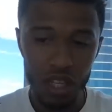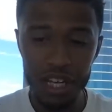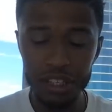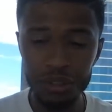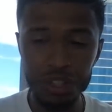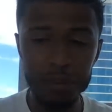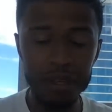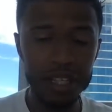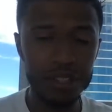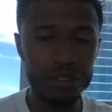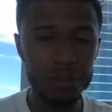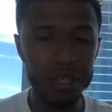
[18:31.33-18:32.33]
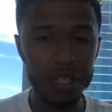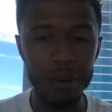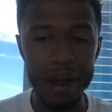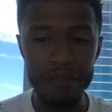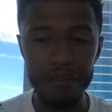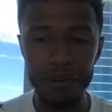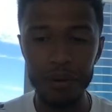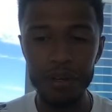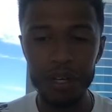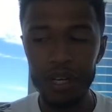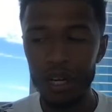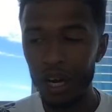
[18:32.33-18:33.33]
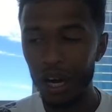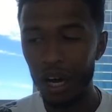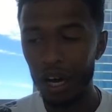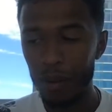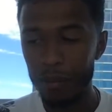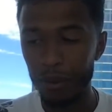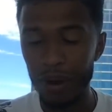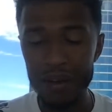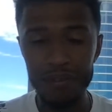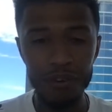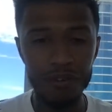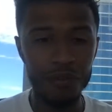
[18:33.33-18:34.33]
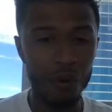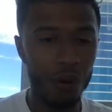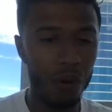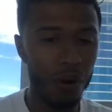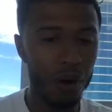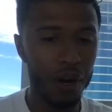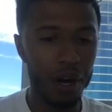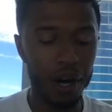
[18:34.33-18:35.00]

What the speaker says: Extremely grateful. I'm grateful for